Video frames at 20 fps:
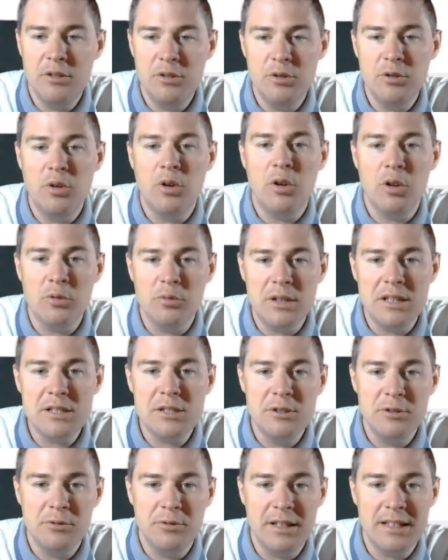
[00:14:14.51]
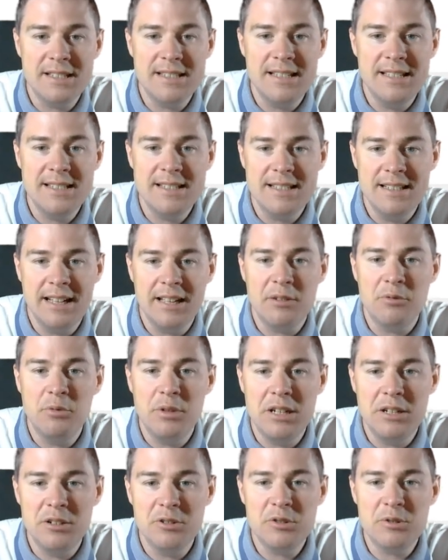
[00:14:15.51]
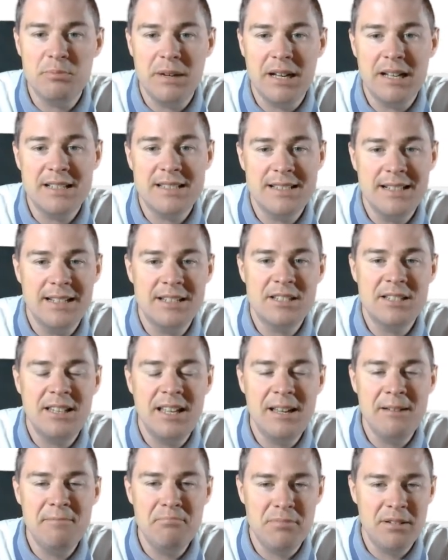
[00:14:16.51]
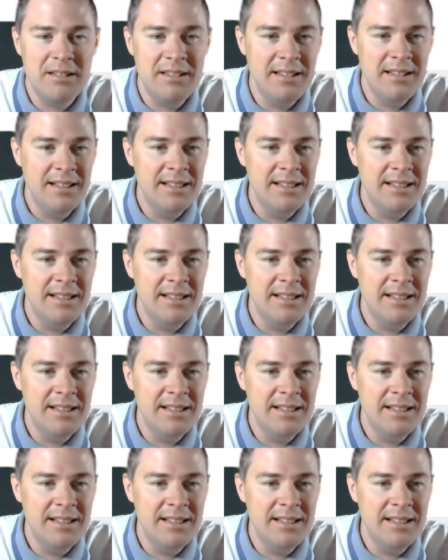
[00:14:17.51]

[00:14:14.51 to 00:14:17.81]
you always know exists like windows backslash temp.